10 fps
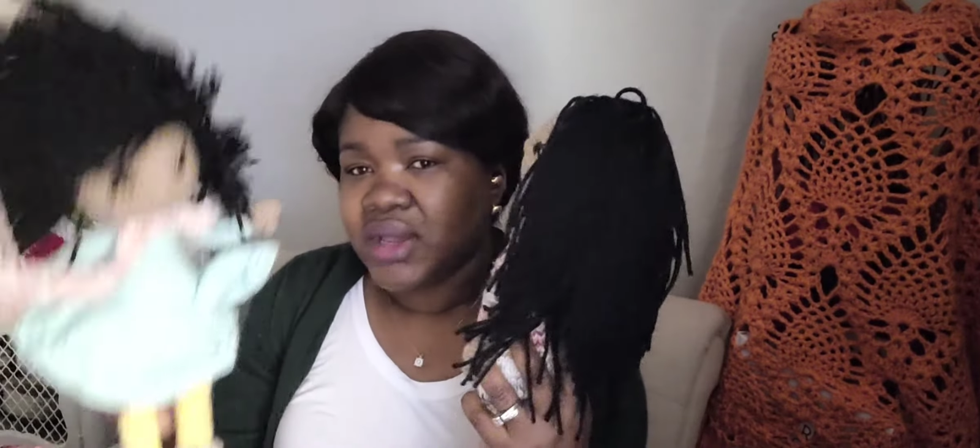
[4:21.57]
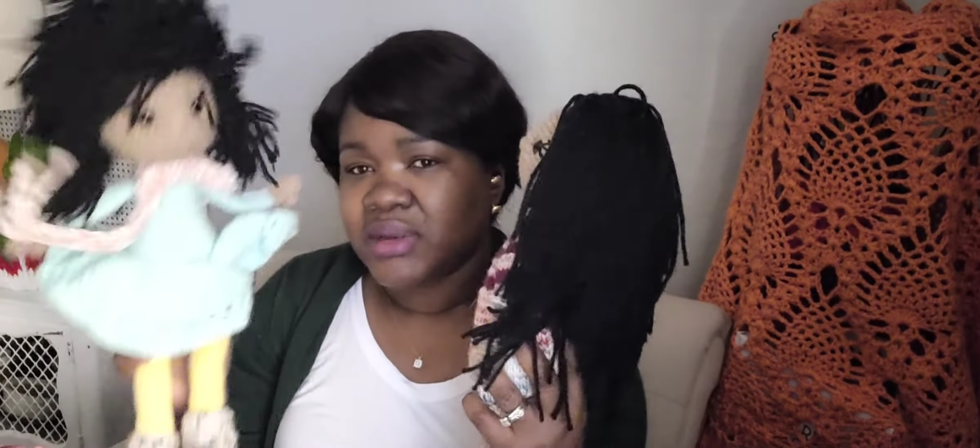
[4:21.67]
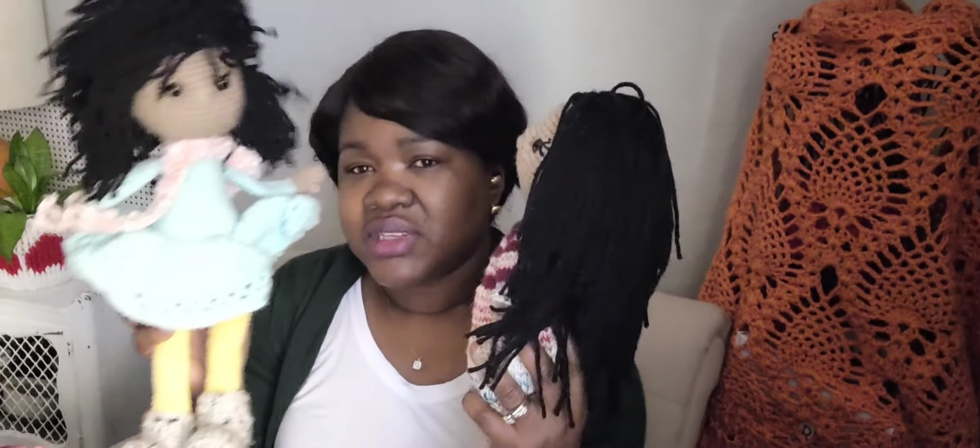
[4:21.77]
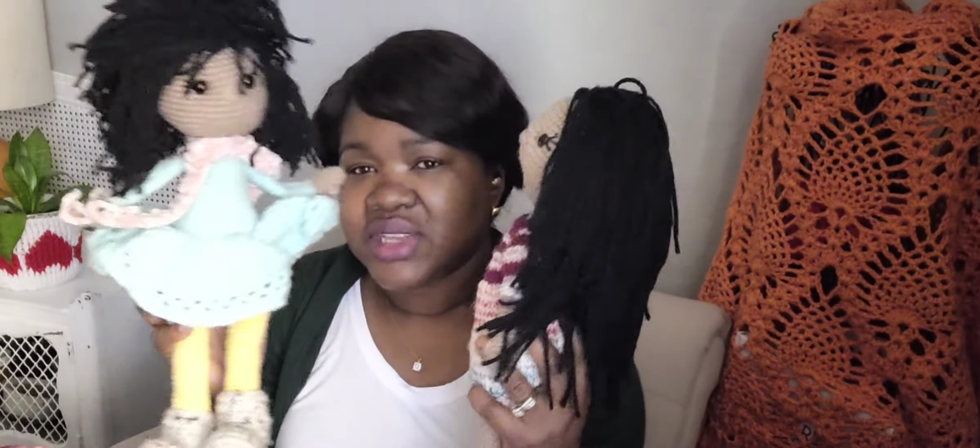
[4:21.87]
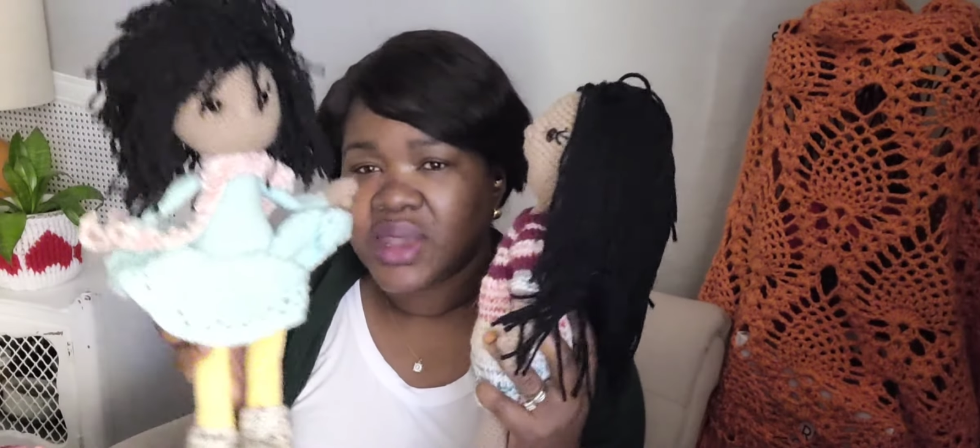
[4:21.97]

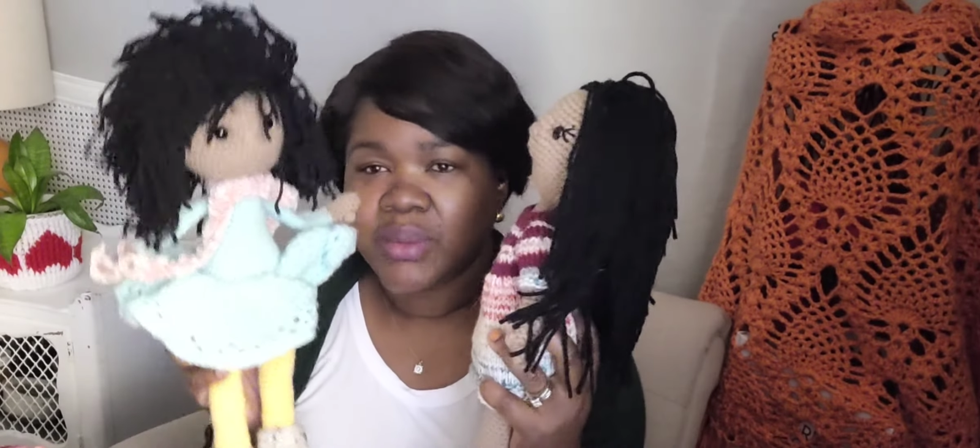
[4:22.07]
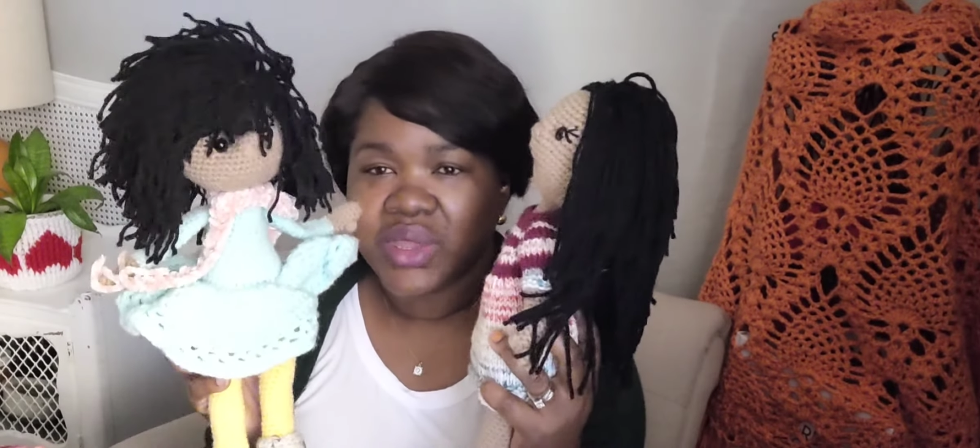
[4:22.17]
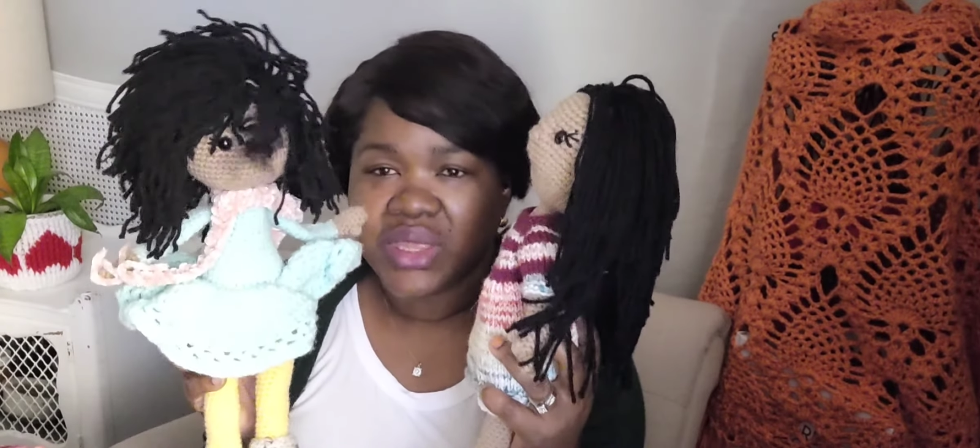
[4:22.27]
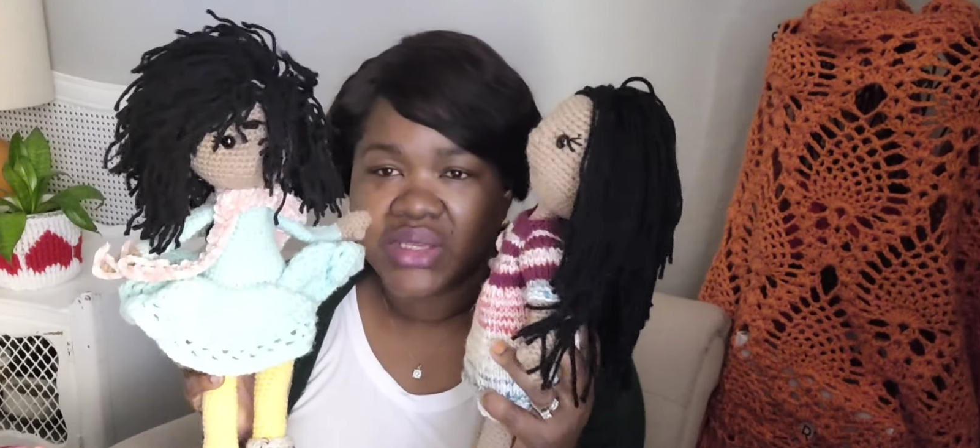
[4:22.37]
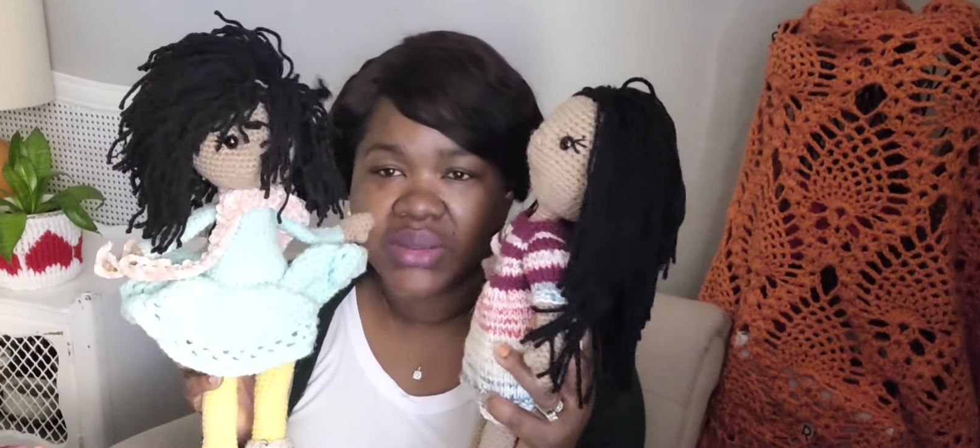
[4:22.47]
Same with
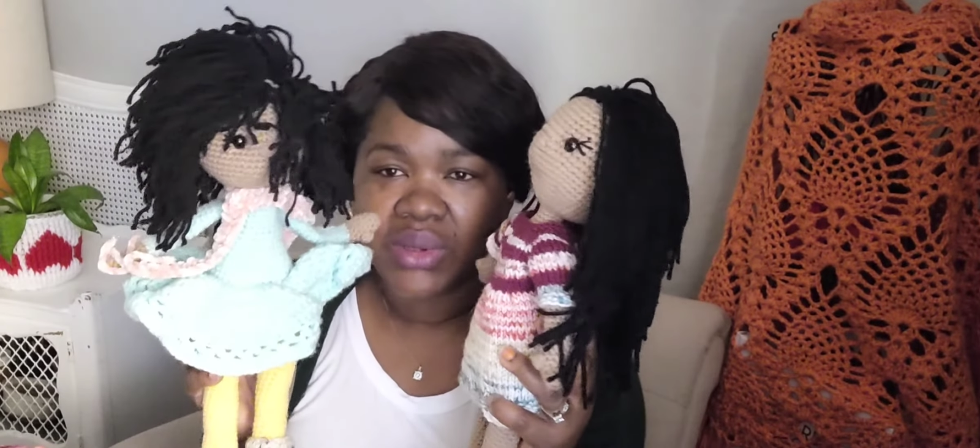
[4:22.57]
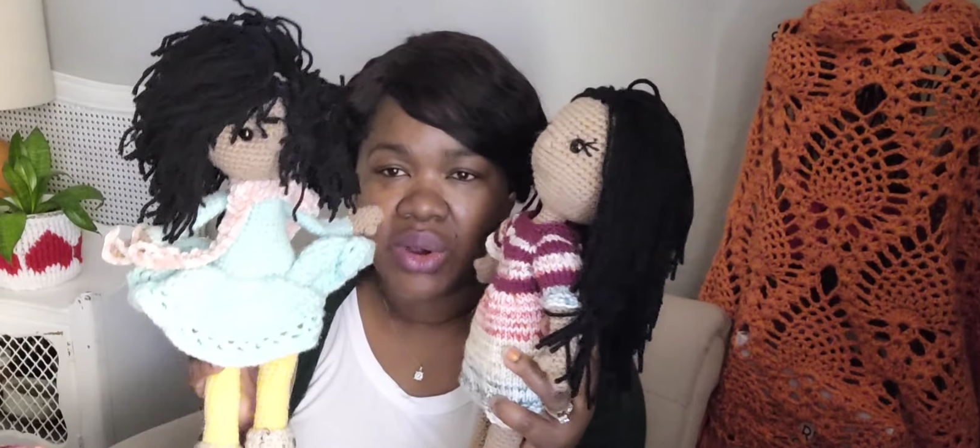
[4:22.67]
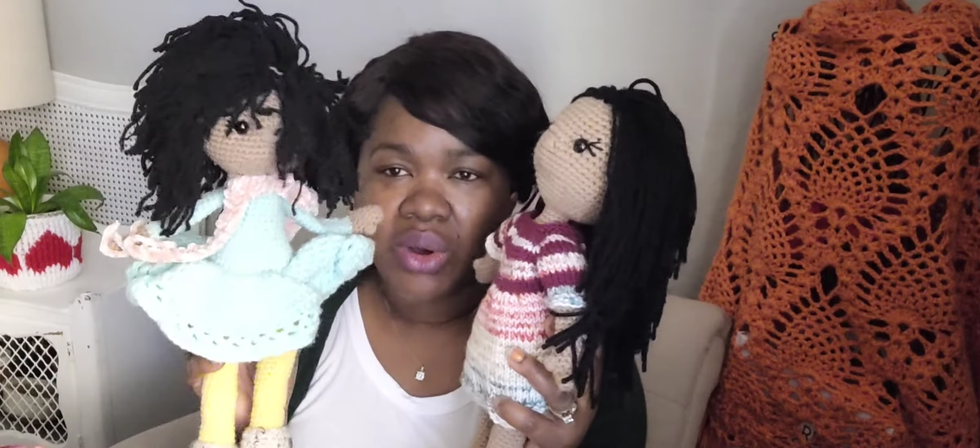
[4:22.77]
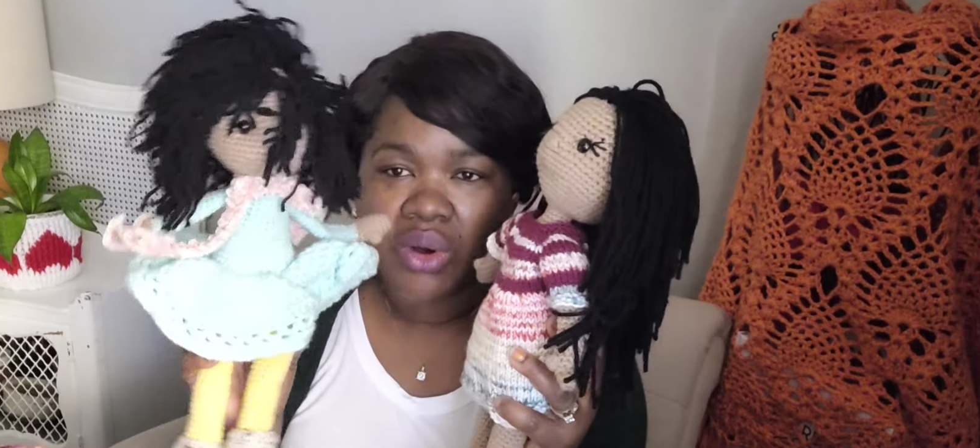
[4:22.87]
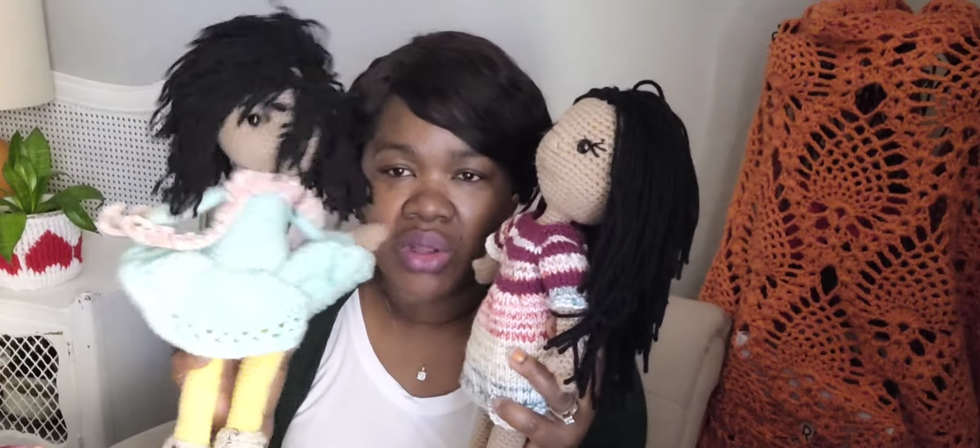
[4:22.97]
this one, all